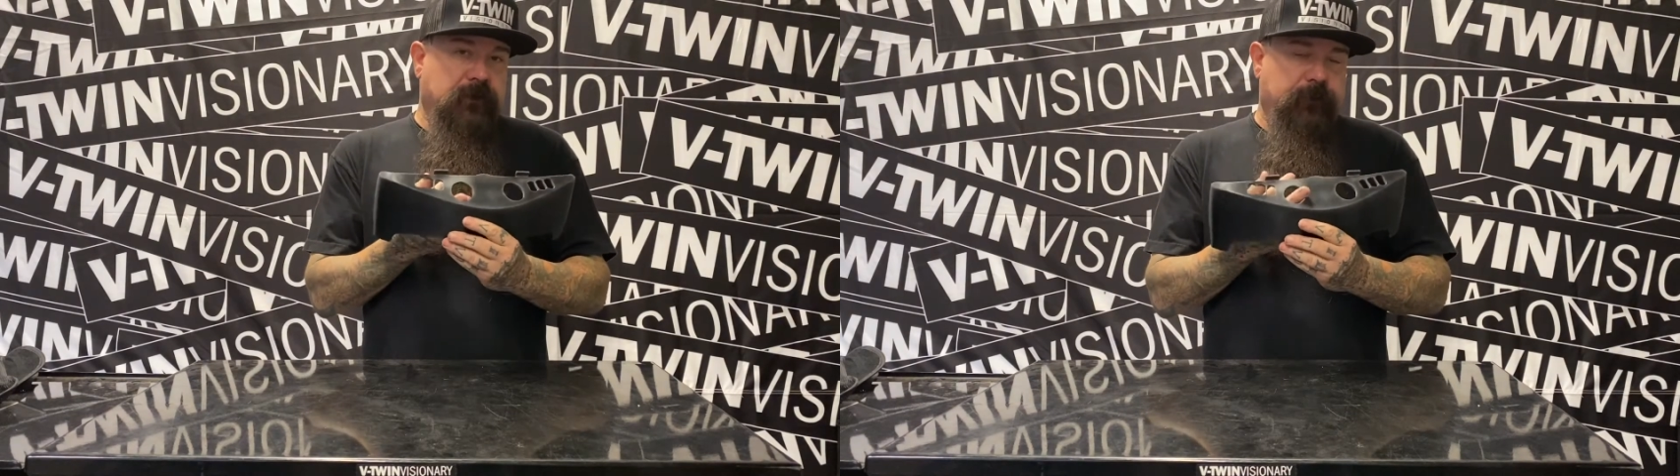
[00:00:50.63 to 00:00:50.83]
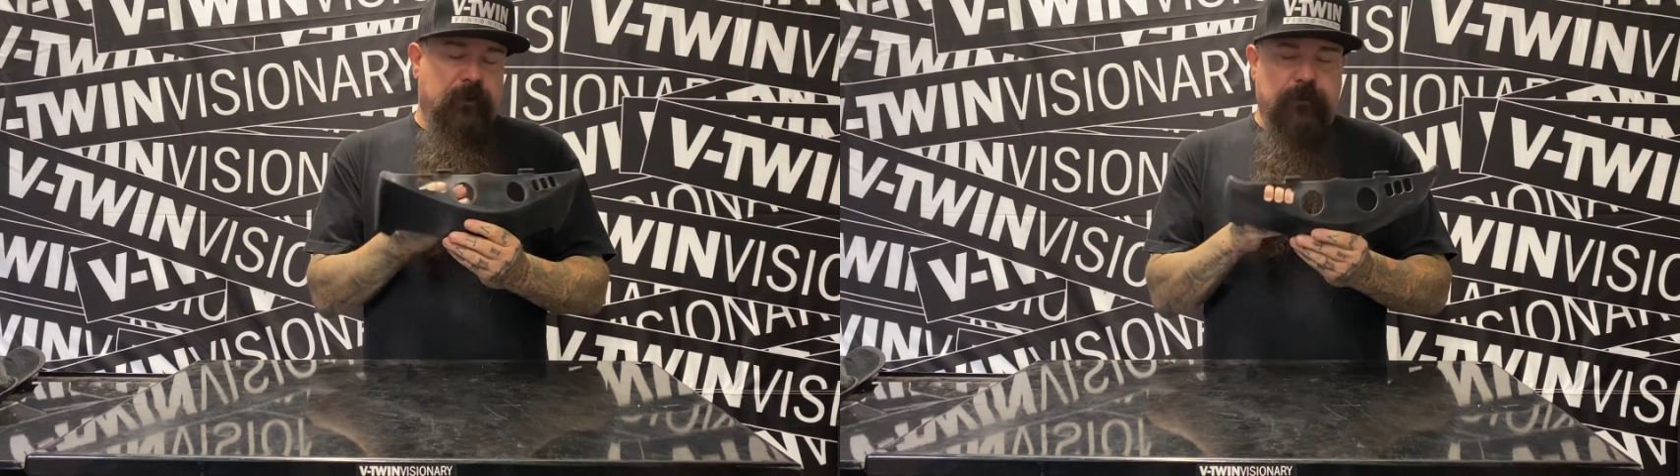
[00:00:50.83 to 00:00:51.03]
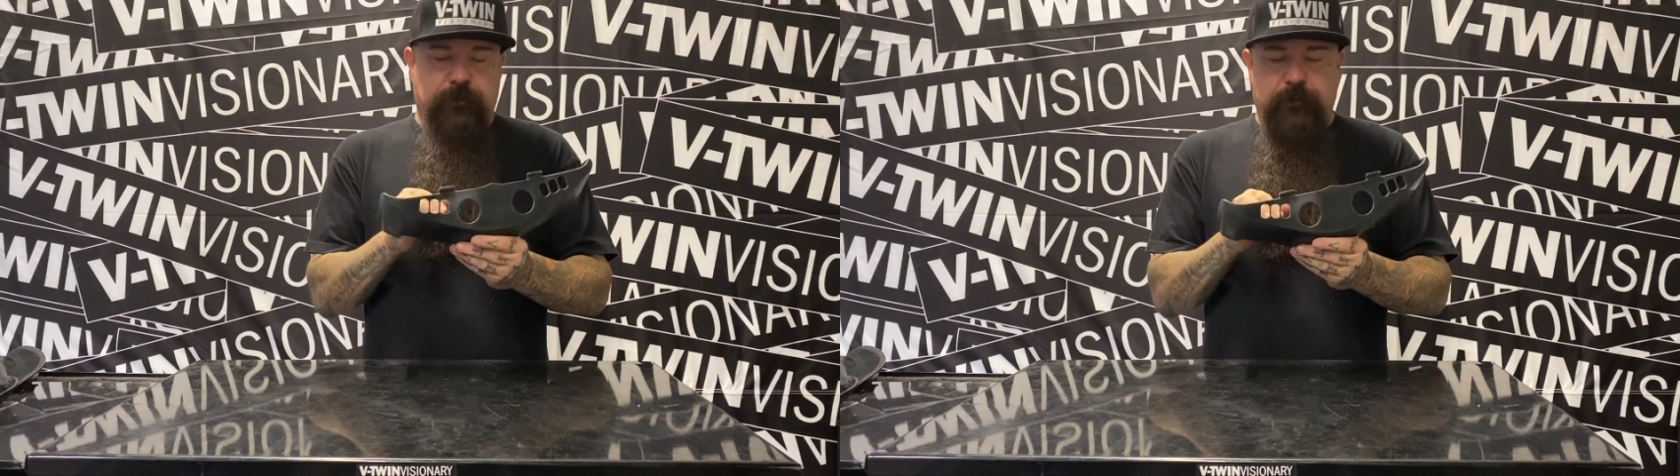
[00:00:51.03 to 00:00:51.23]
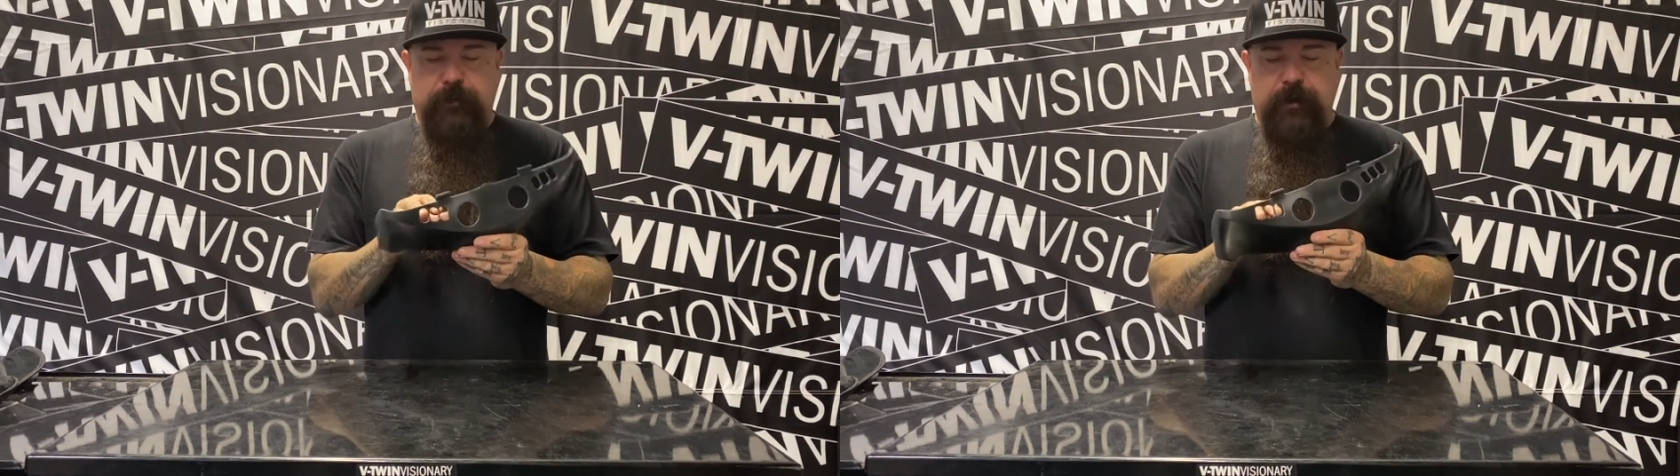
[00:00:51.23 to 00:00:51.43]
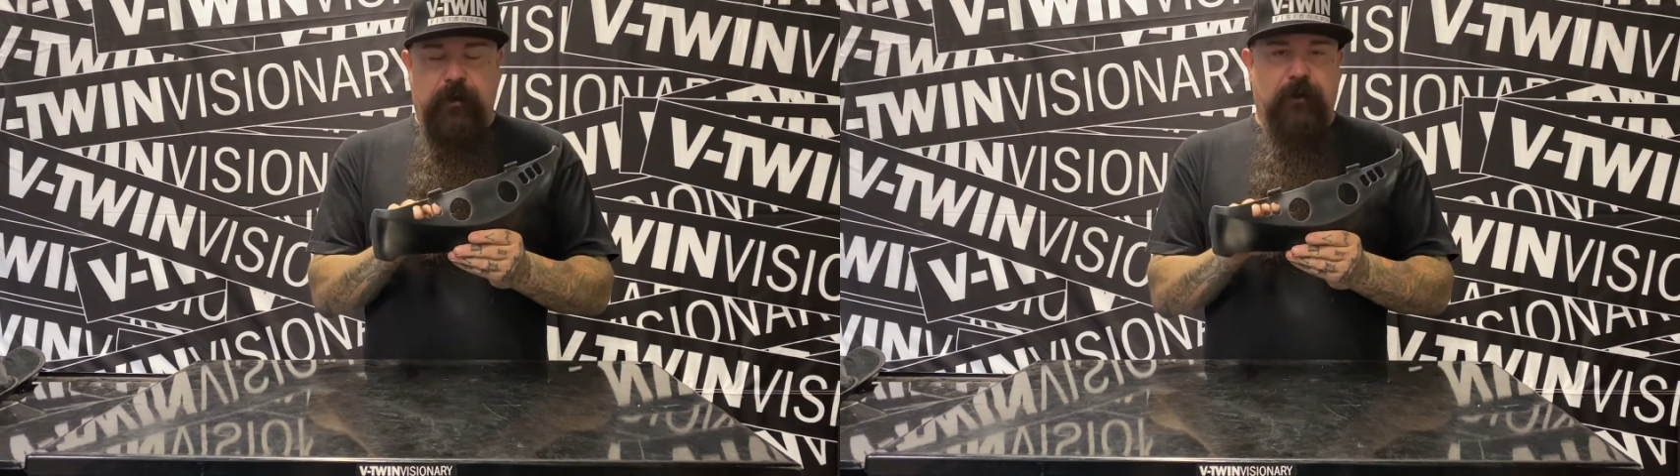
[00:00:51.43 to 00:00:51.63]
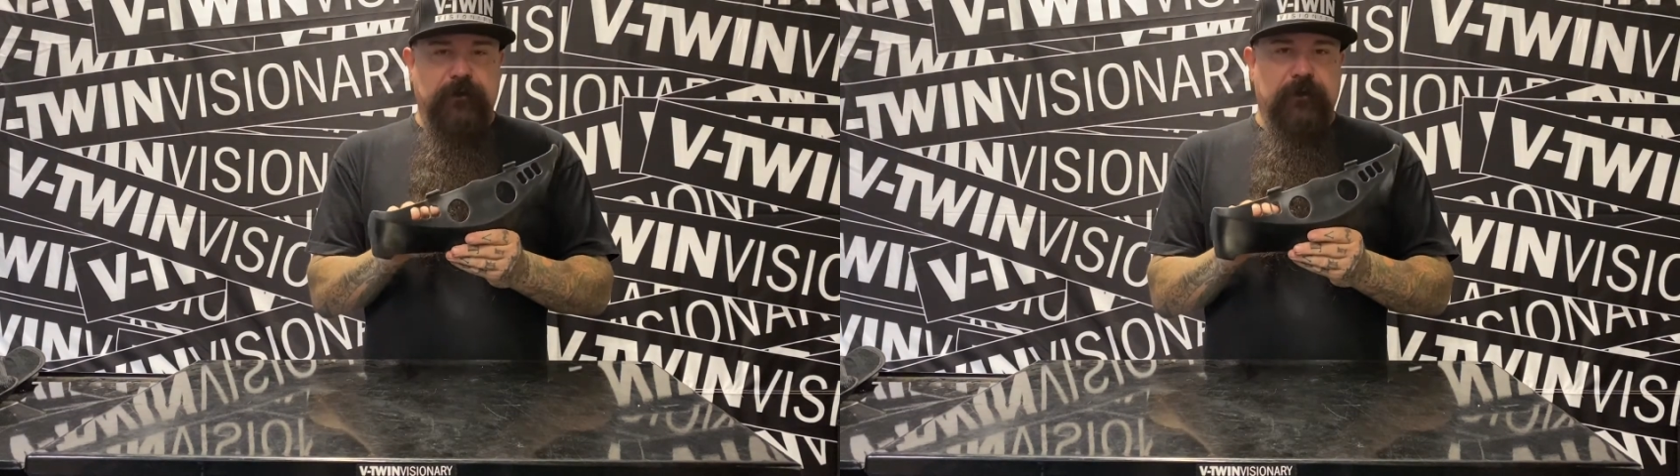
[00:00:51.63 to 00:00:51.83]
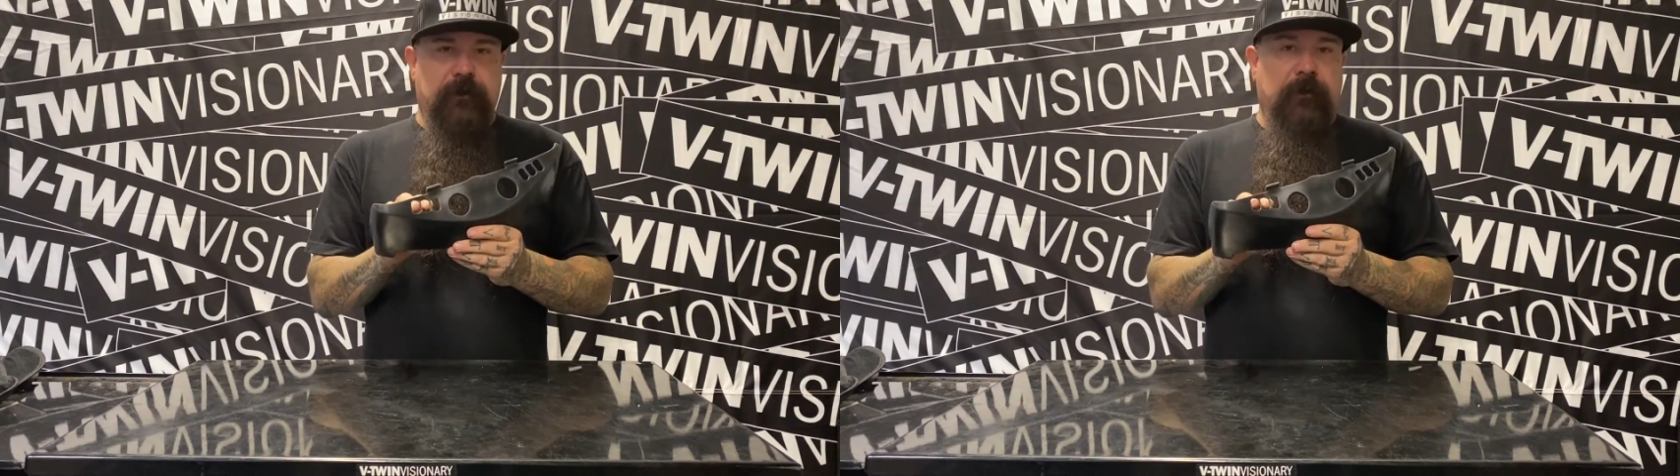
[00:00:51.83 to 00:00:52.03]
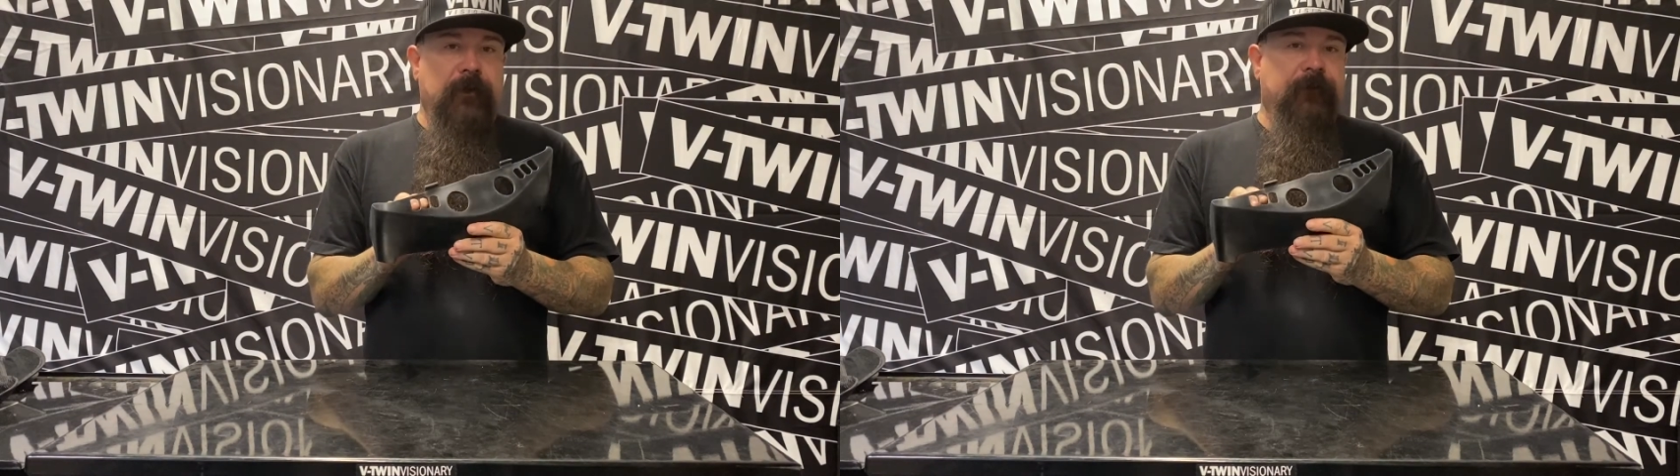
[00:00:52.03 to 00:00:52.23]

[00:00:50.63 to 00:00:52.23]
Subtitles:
to poke through, but also